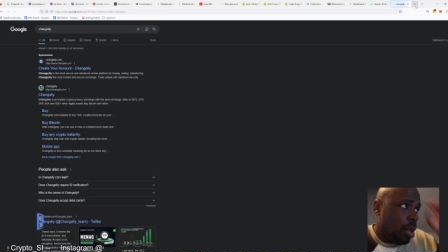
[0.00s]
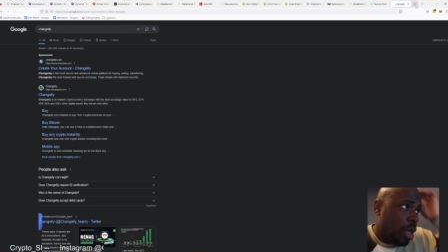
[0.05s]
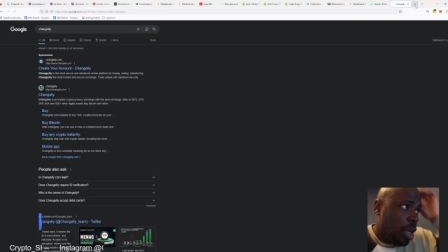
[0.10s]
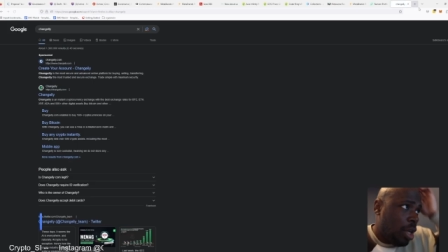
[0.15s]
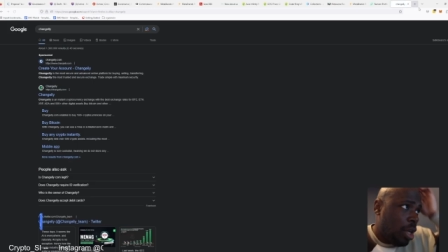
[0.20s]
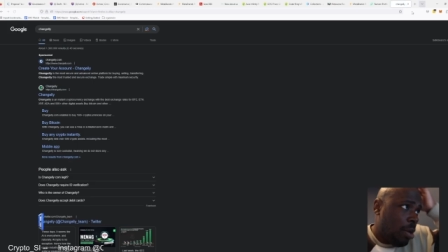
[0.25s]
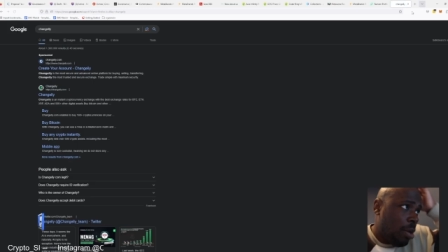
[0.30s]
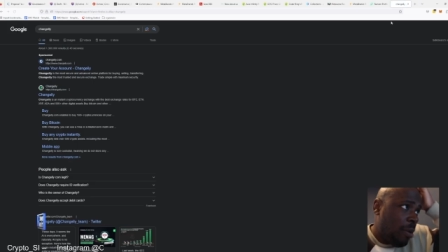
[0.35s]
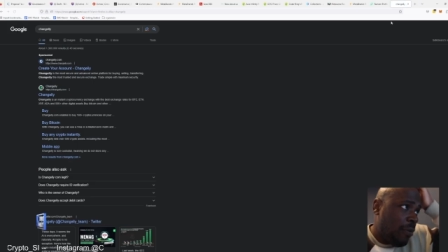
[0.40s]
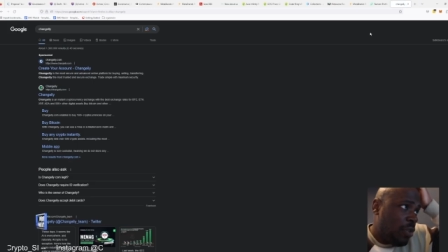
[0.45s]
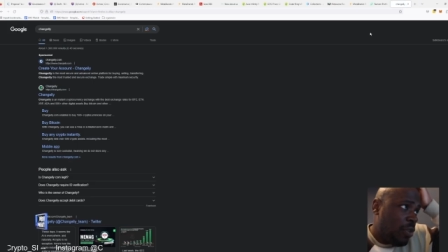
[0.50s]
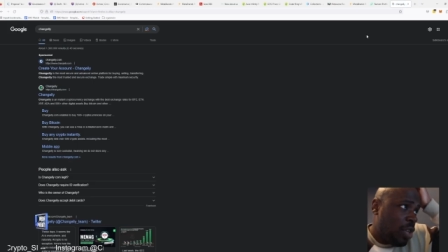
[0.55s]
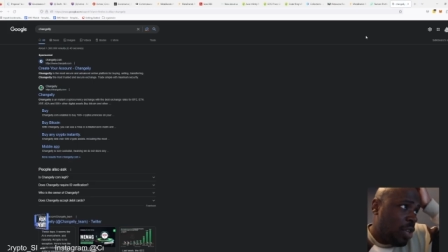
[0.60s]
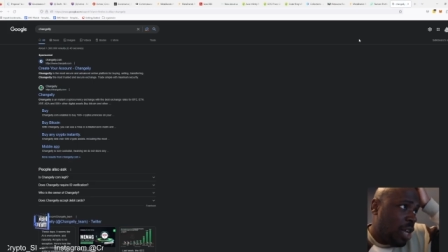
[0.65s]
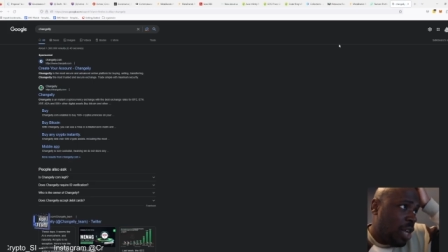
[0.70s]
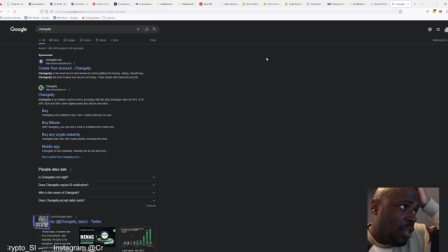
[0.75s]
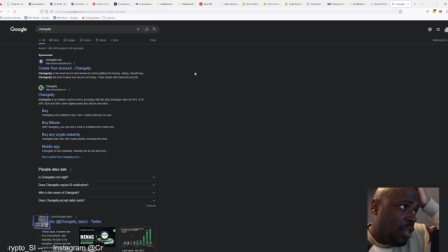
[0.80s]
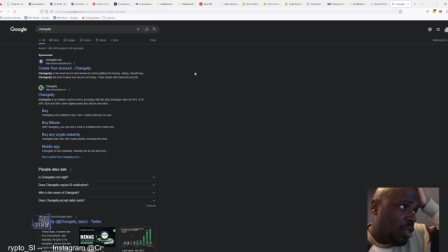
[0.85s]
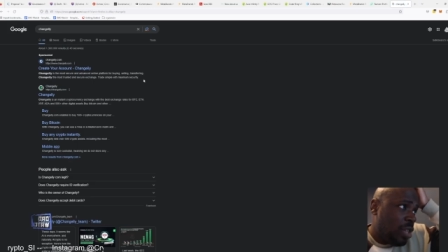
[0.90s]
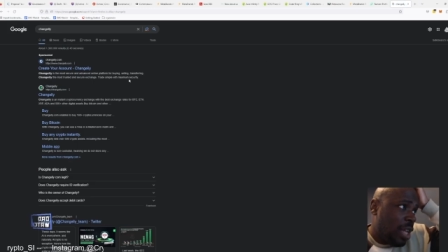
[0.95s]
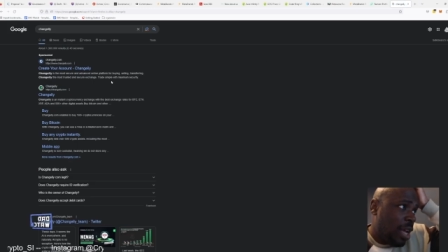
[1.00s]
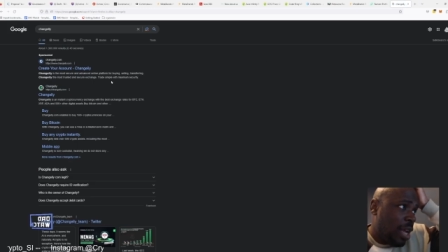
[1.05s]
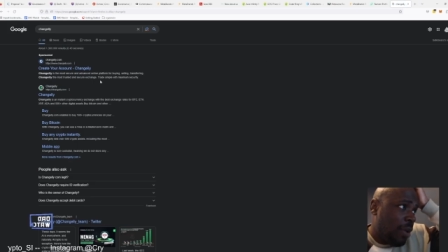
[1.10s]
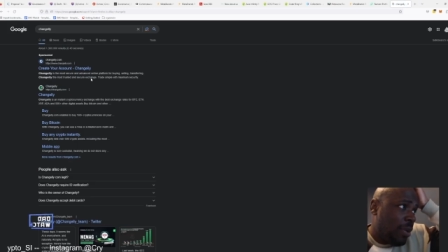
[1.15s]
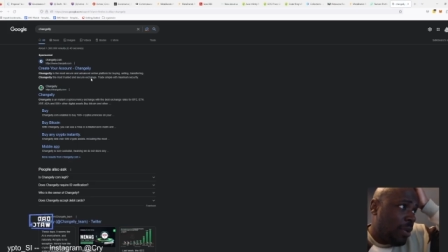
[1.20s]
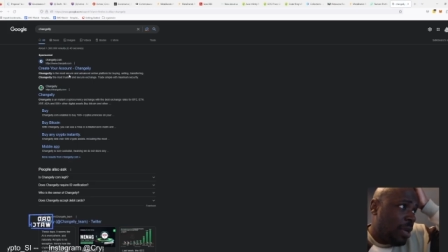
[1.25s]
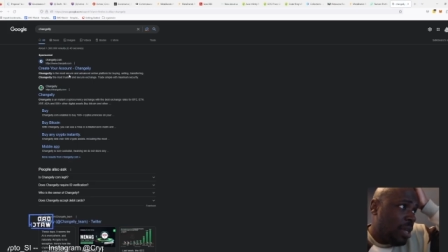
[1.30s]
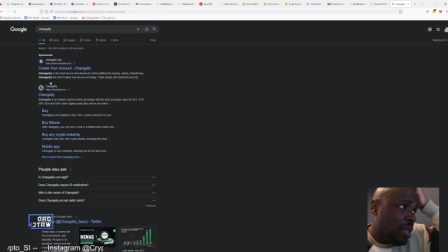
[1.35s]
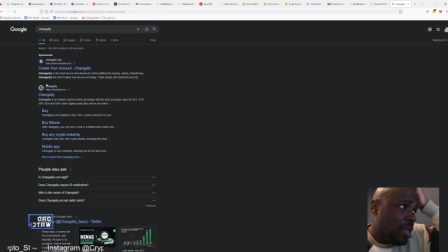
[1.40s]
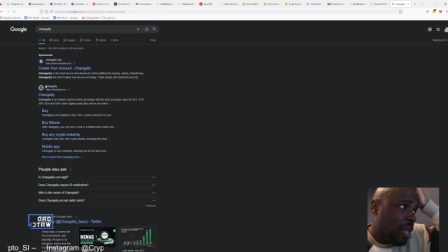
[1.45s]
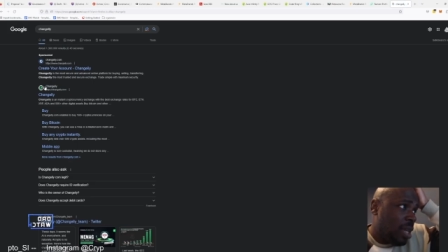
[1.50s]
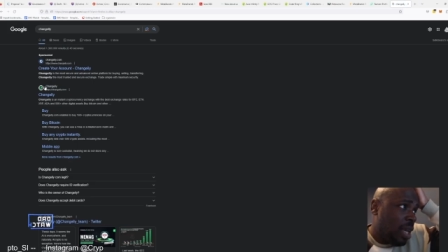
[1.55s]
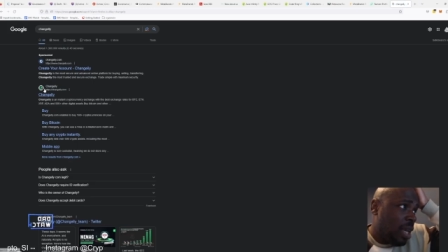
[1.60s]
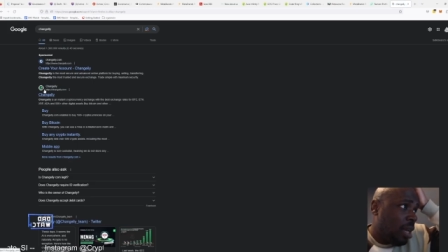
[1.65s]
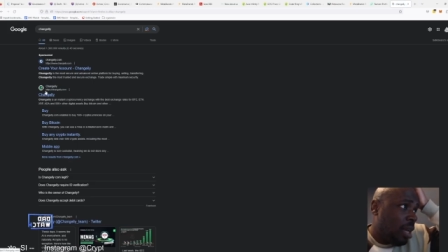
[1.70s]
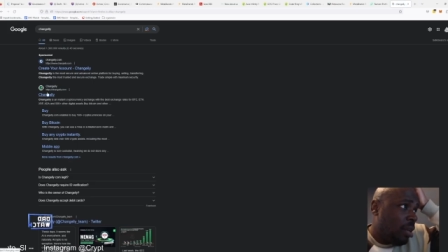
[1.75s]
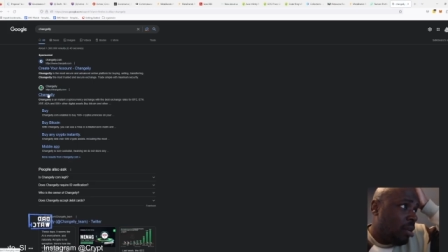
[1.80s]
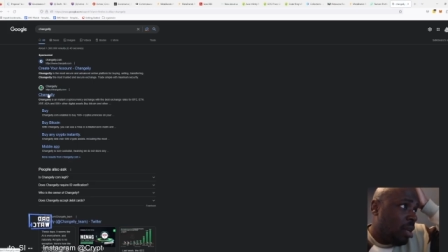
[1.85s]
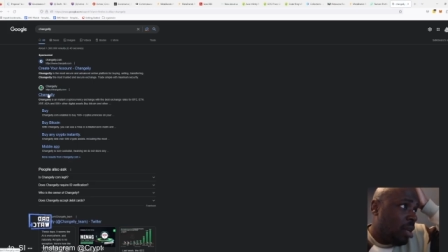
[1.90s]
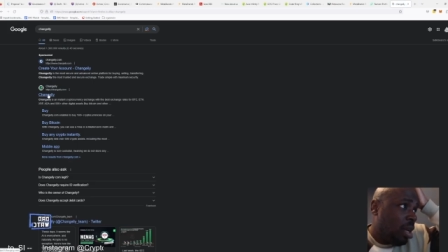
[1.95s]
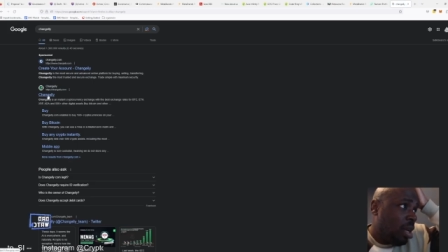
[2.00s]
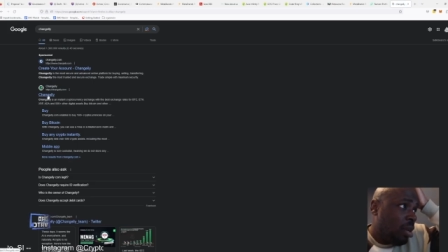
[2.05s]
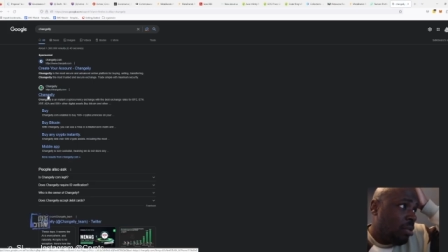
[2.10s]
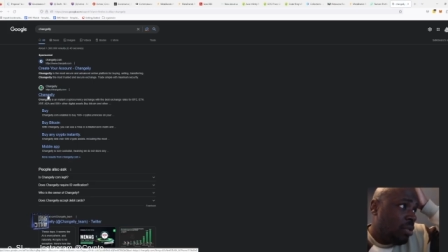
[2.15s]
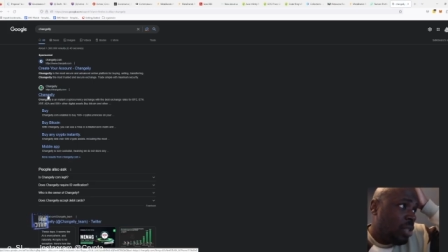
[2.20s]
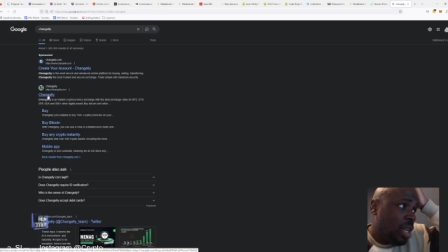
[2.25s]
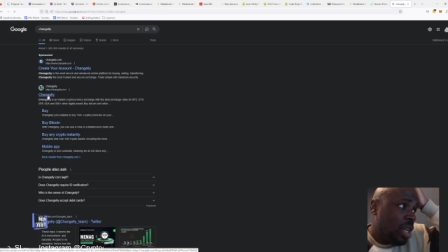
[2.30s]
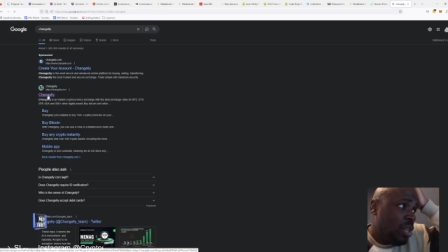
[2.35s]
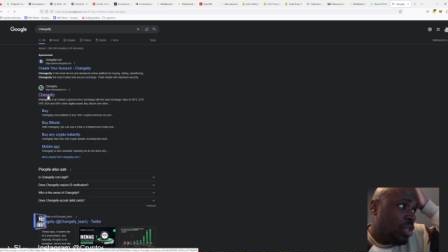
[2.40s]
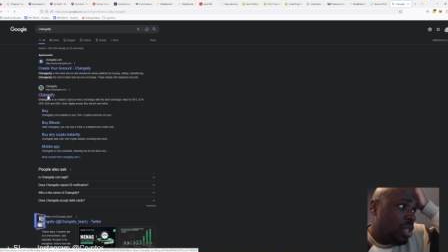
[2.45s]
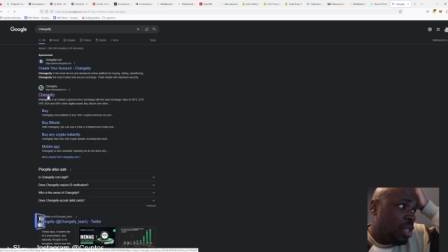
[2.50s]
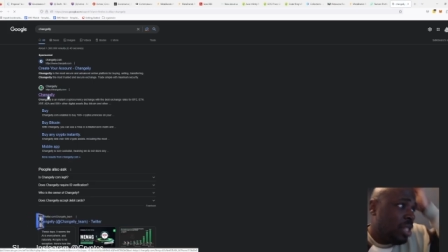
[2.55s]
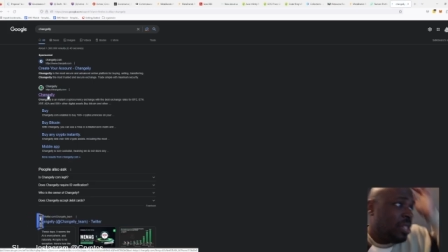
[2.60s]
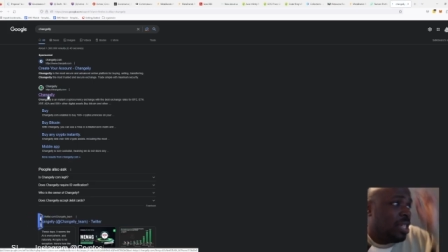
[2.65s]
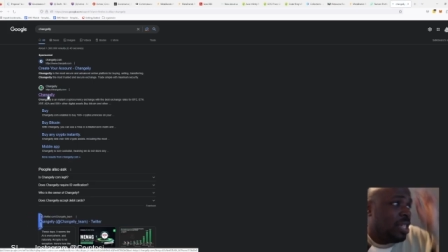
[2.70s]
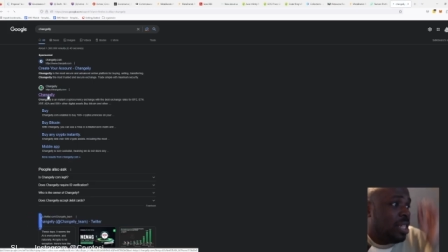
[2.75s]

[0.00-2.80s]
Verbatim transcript: don't know if ChangeNOW is a, no, Changelly still